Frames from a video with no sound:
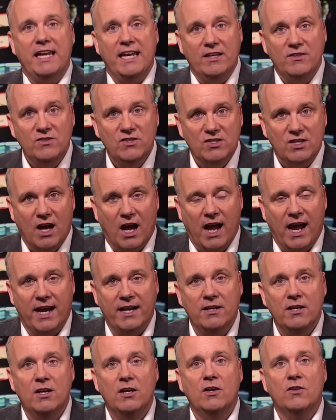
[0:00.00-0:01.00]

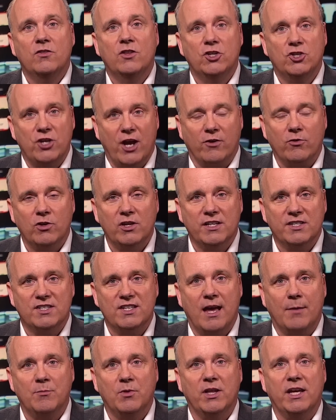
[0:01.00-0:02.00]
inside the General
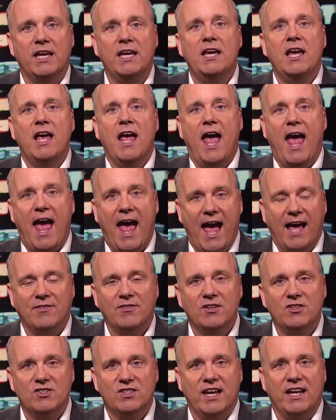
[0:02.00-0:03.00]
Assembly
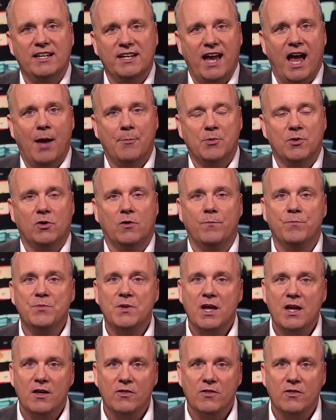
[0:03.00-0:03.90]
at the state capitol.